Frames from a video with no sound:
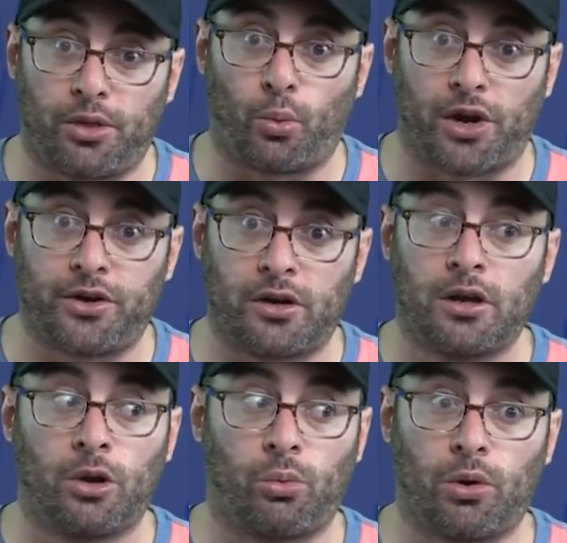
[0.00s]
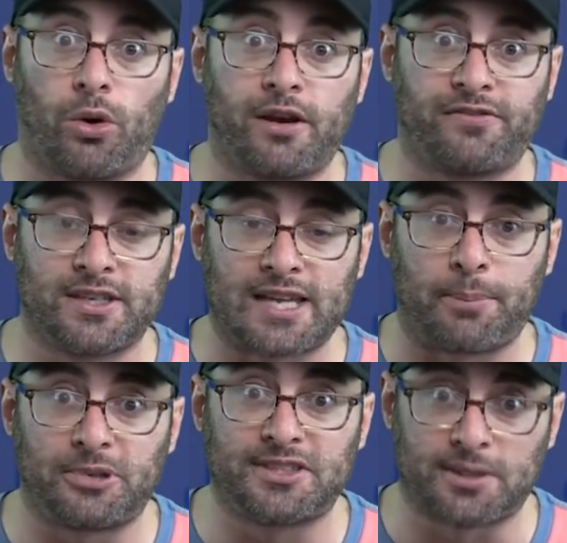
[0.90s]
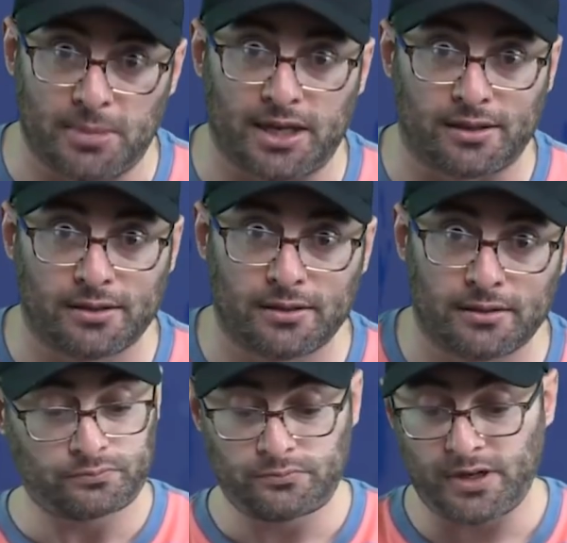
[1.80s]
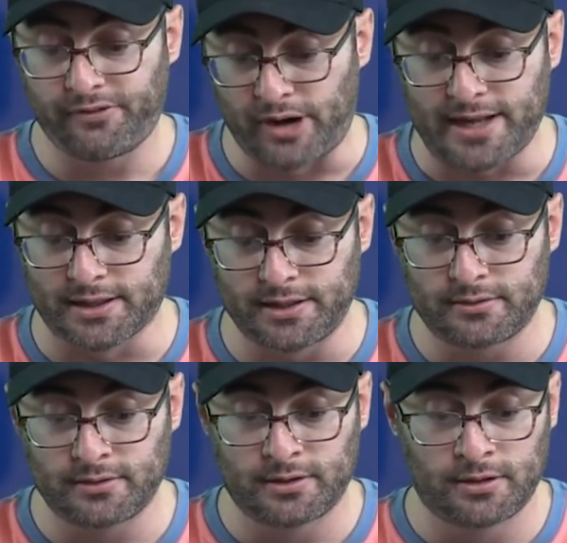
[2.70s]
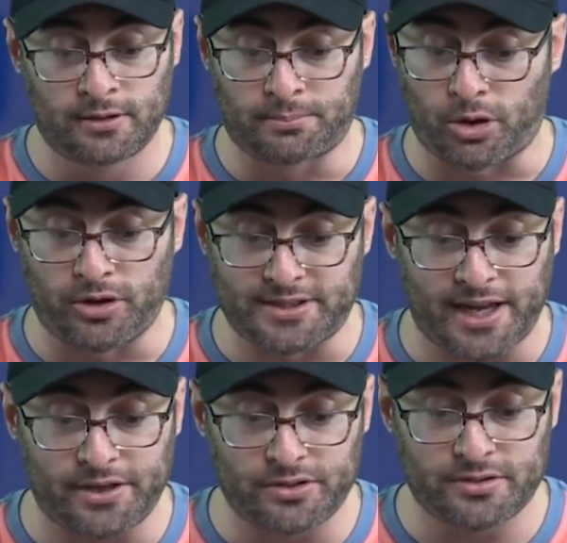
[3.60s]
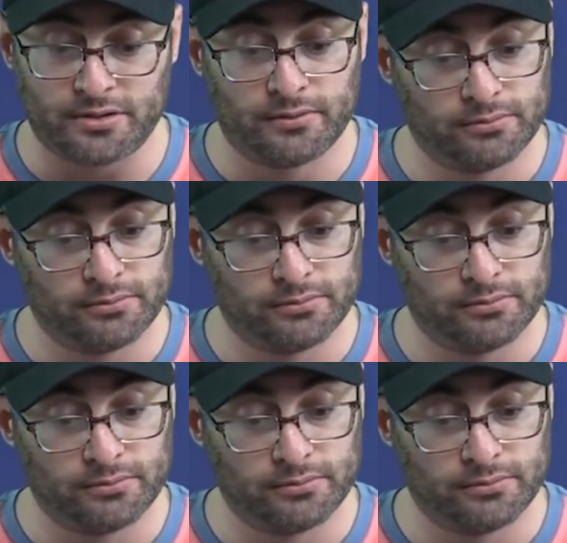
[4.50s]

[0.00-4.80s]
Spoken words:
wonder, well, what if this happens to me? Frankly, Bernie Sanders